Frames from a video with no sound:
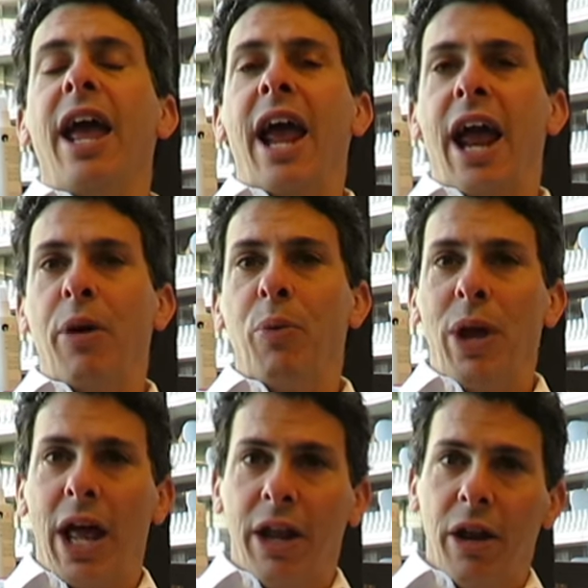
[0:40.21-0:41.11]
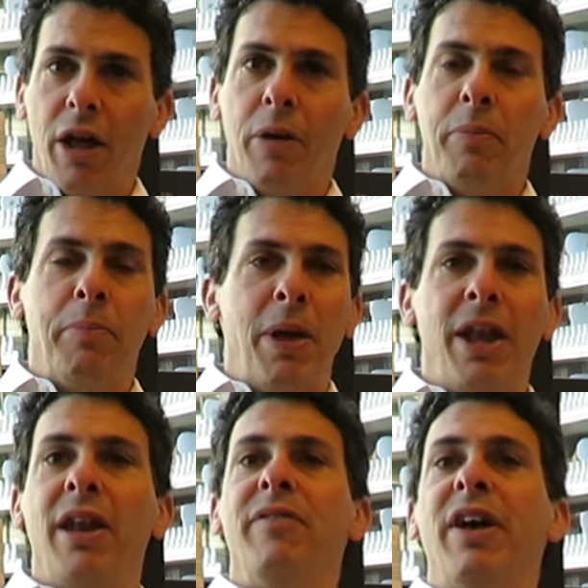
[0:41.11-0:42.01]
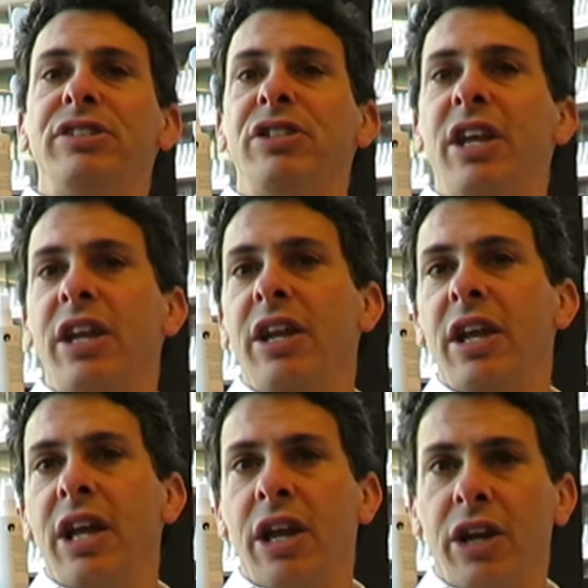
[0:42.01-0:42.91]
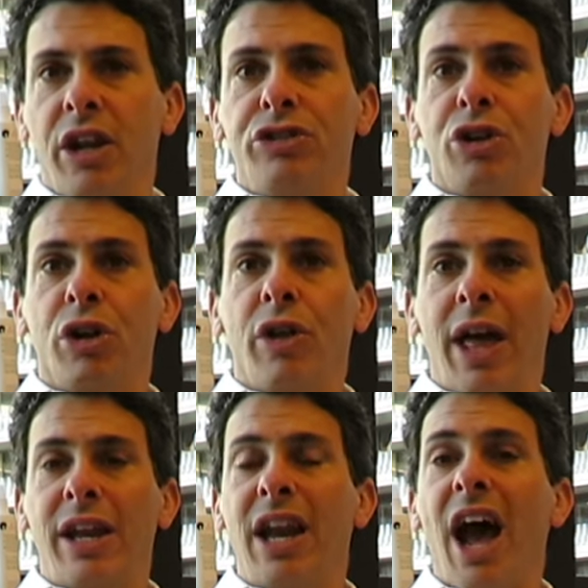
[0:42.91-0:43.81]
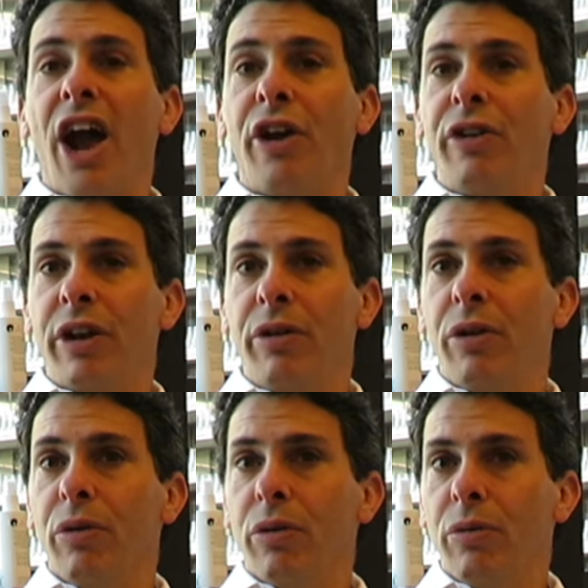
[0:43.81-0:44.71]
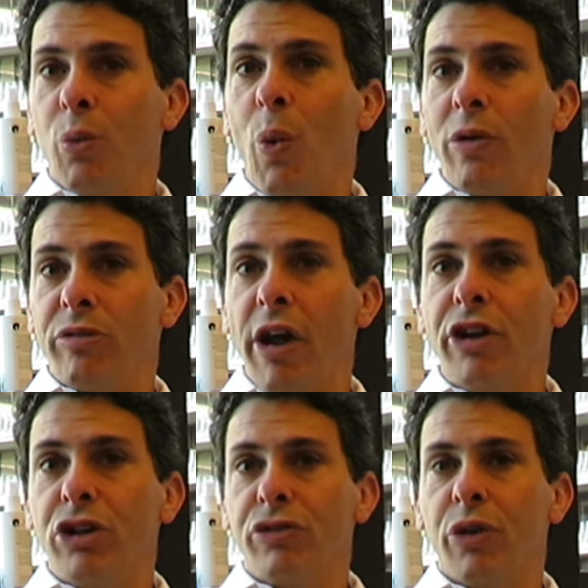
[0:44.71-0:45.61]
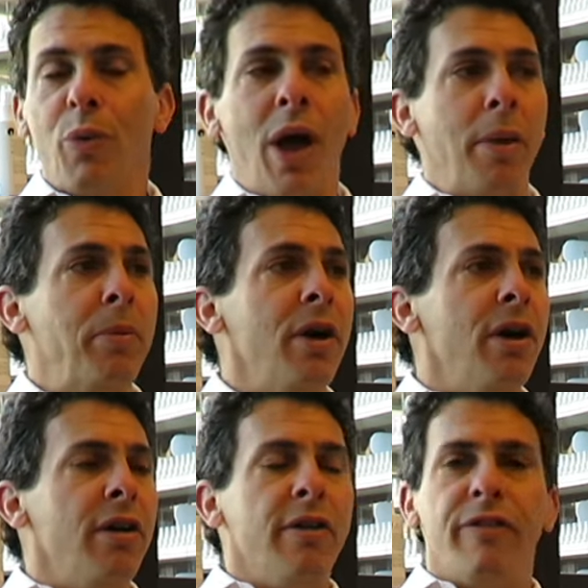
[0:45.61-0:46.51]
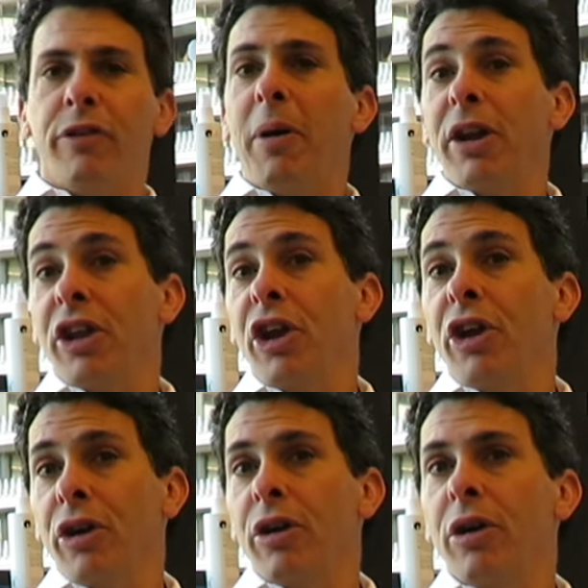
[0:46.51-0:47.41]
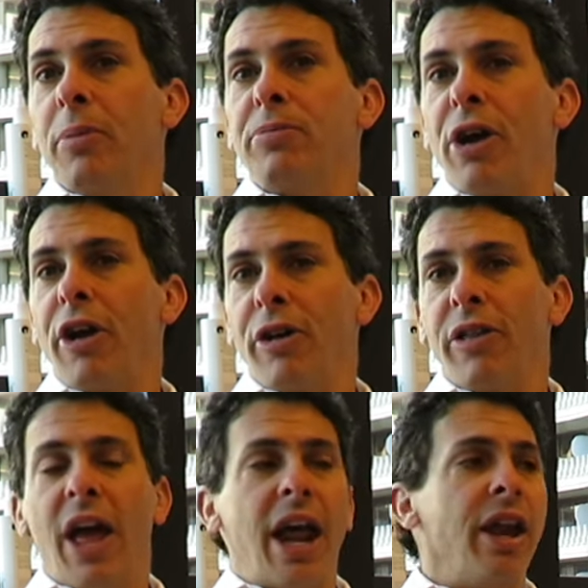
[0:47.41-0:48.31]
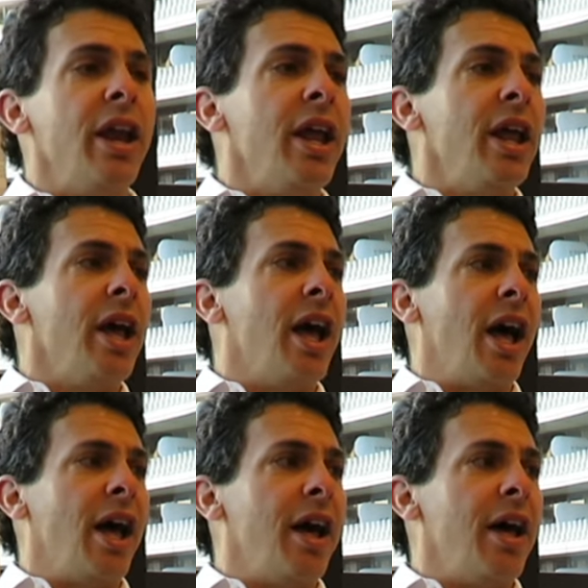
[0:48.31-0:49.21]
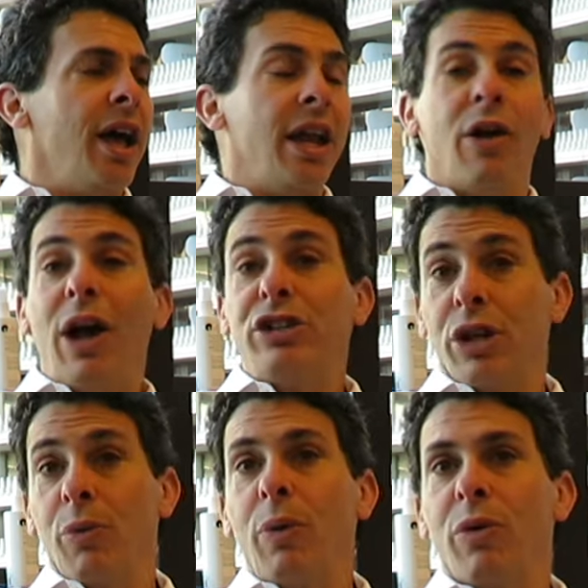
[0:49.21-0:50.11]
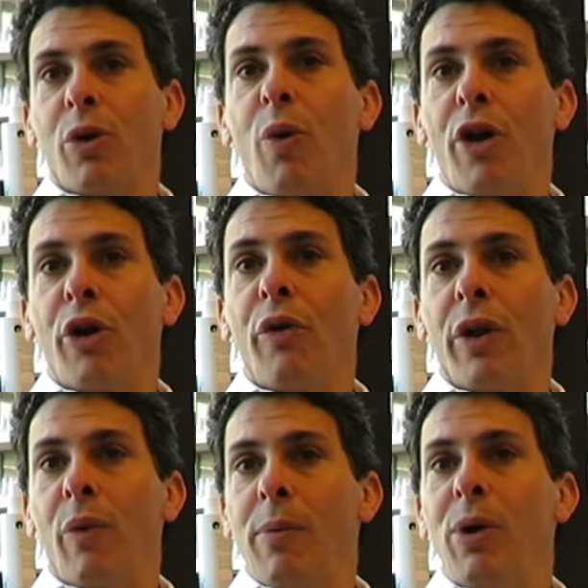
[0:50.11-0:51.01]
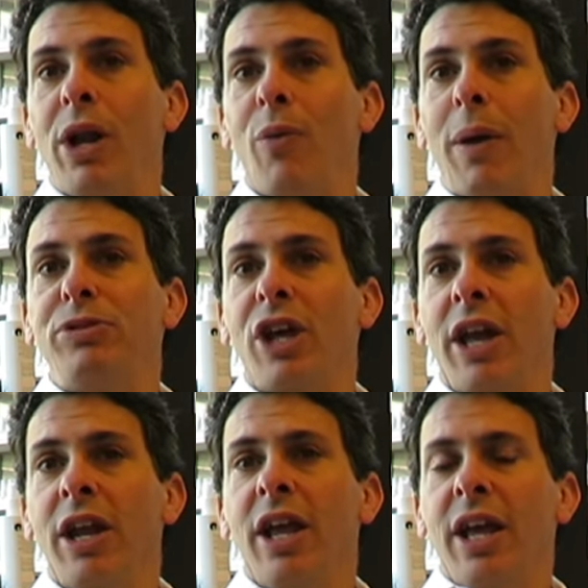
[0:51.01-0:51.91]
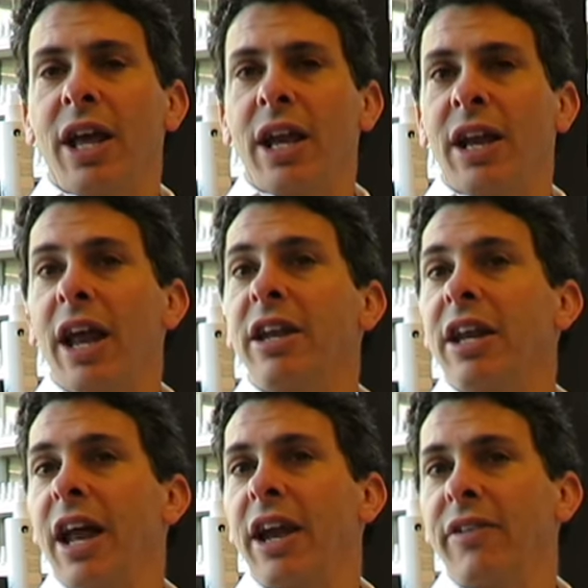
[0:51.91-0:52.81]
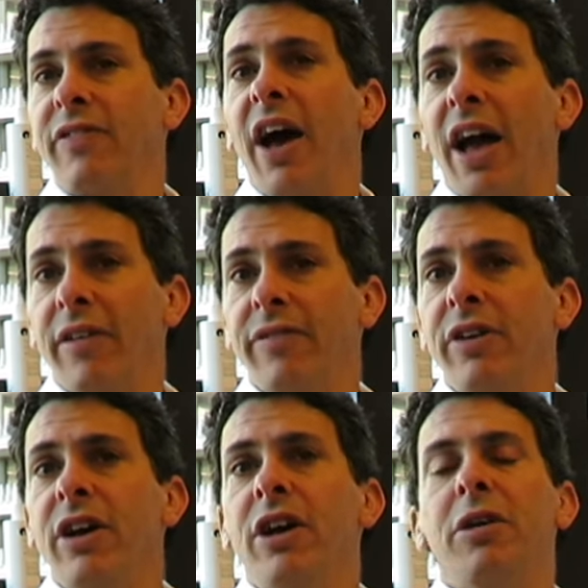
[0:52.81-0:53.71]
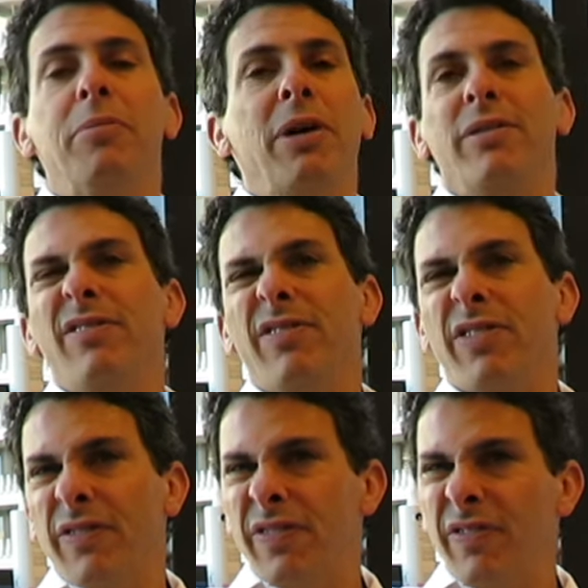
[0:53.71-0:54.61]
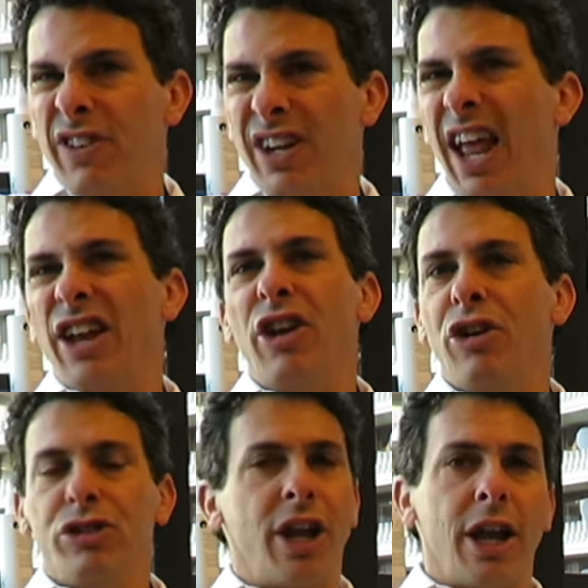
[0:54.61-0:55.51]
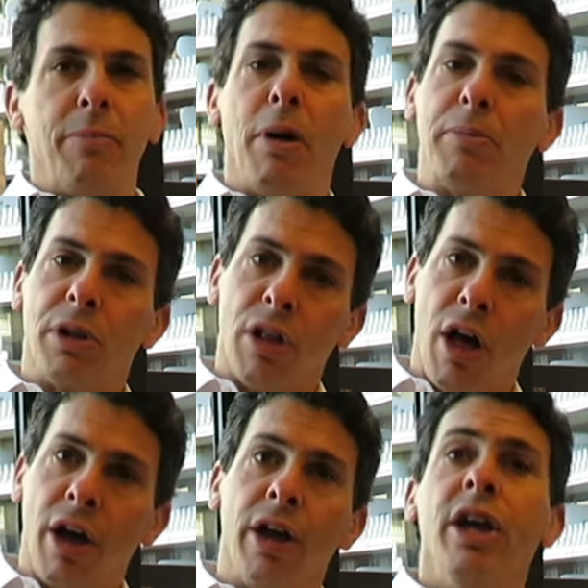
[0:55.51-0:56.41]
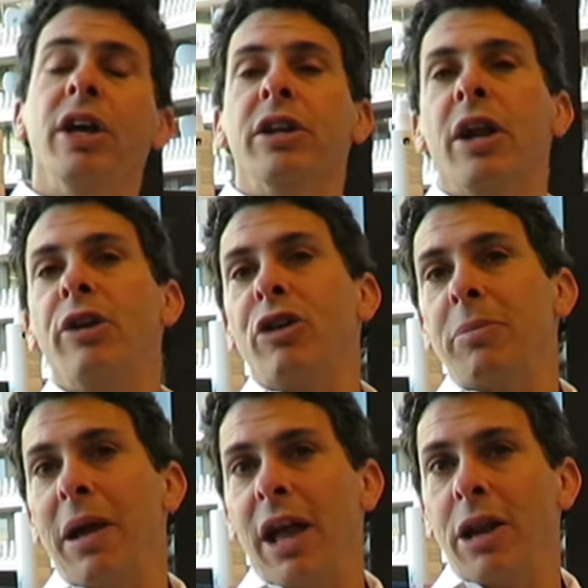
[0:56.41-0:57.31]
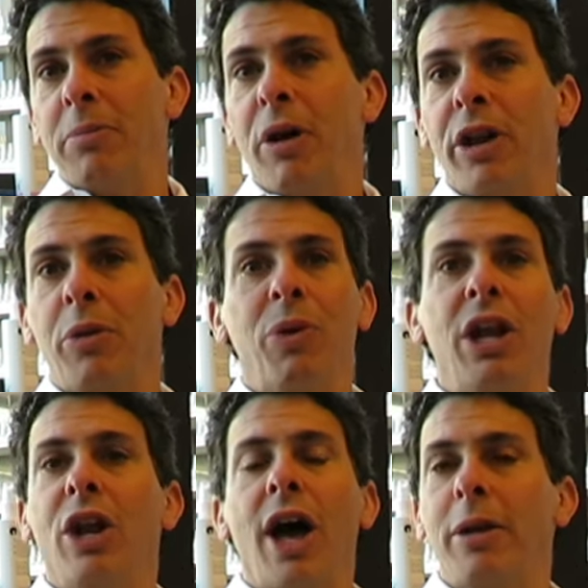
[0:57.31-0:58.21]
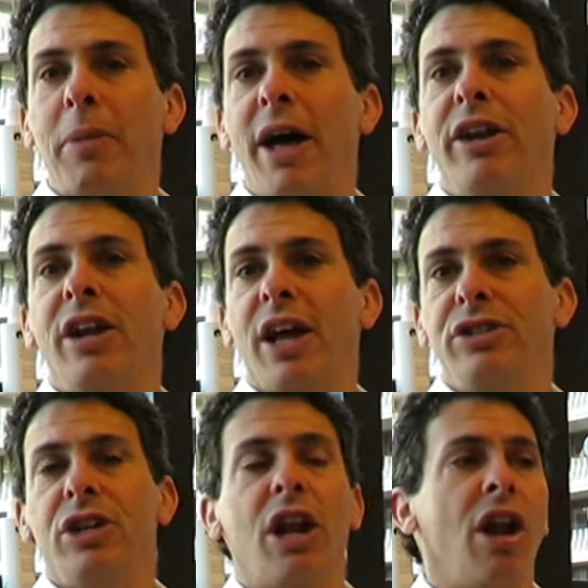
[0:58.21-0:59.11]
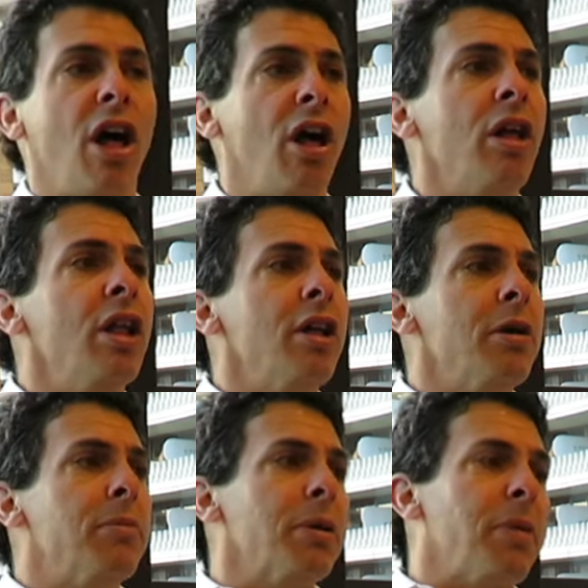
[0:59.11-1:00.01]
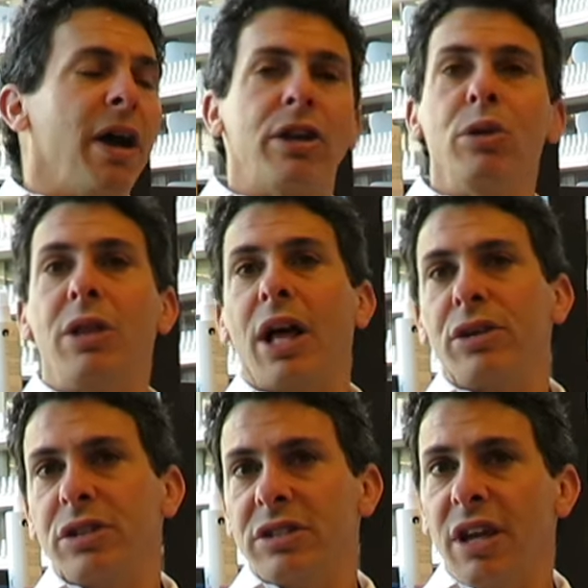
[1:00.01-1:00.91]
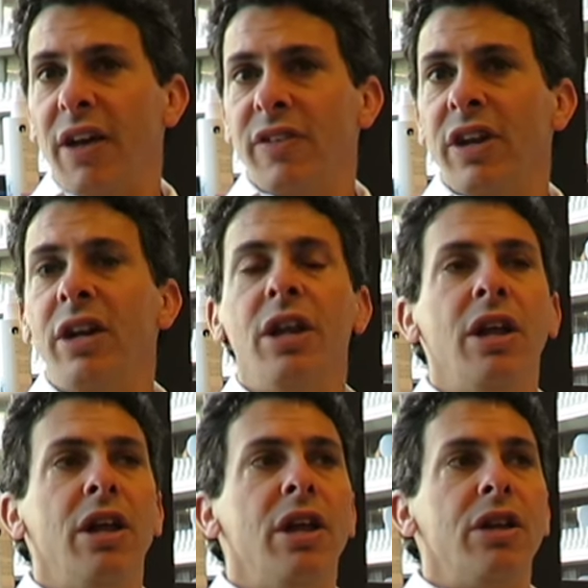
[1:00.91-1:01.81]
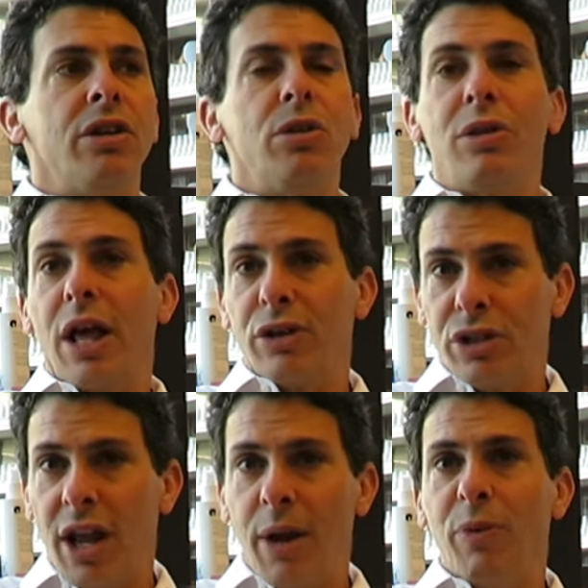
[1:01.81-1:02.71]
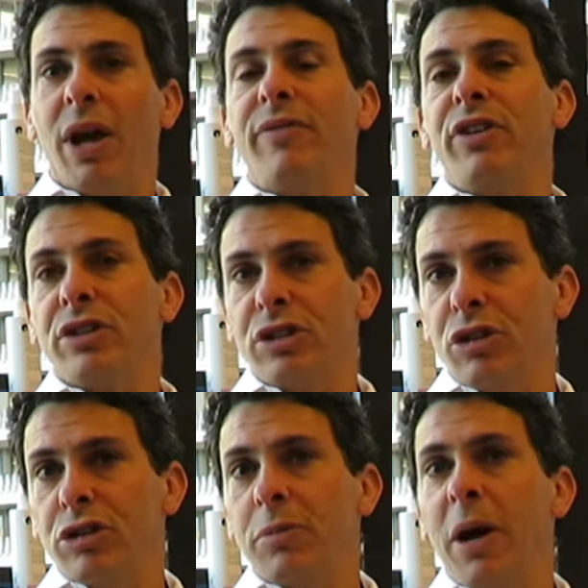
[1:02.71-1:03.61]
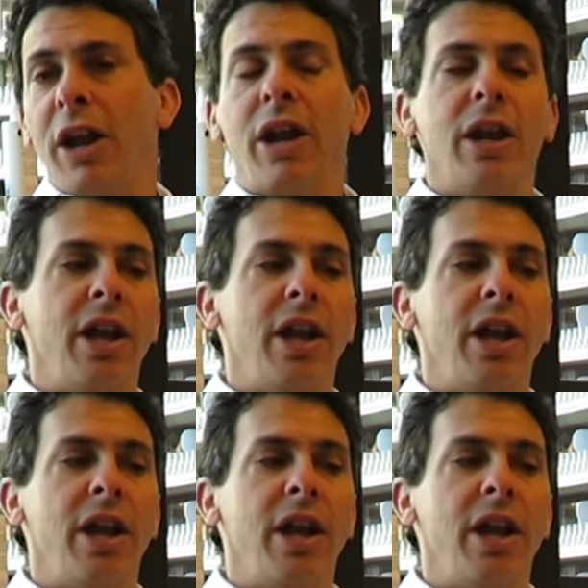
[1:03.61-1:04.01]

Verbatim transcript: and we had been investing in digital and in hiring writers for the web for about a year prior to that. Uh, and actually, we were quite early to the web. We had a website in 1995 but for for 10 years it kind of bumped along didn't really make any money we didn't know how to monetize it at all but by 2007 2008 we got very serious about it